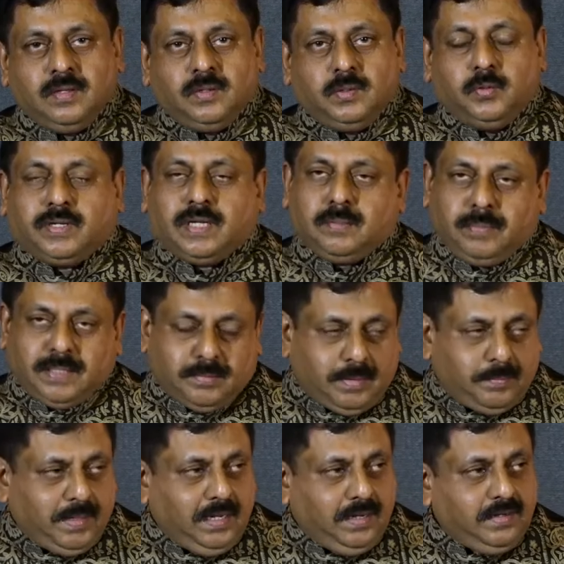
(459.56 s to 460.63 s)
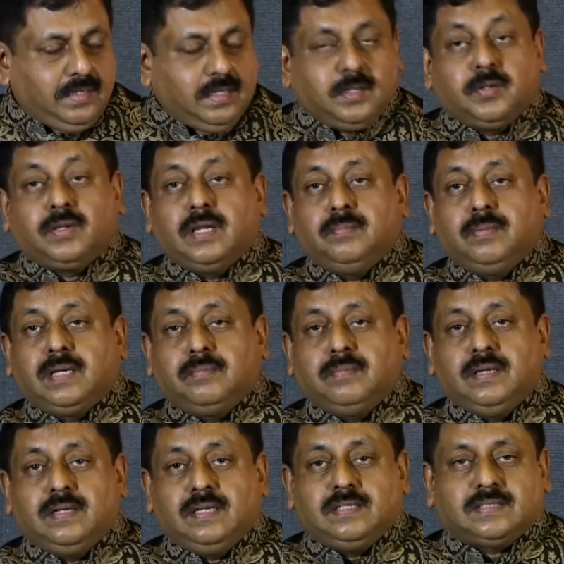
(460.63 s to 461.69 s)
You can become a millionaire, you can become
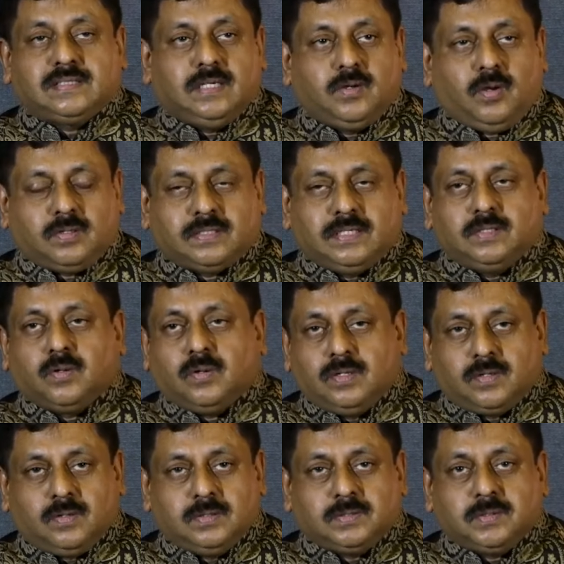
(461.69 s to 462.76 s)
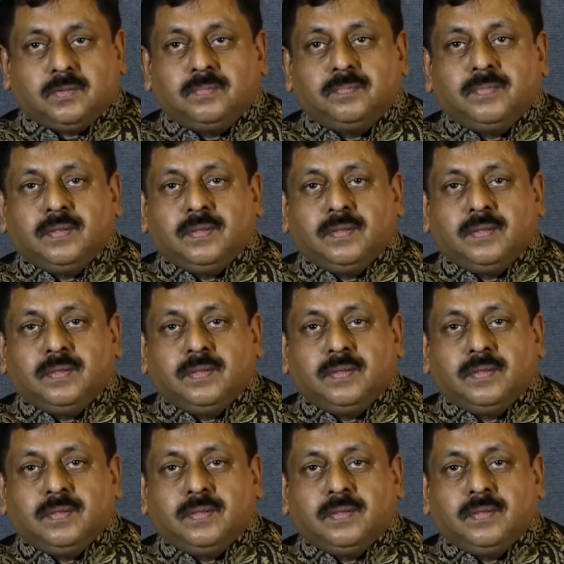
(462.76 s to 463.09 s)
an industrial doctorate holder also.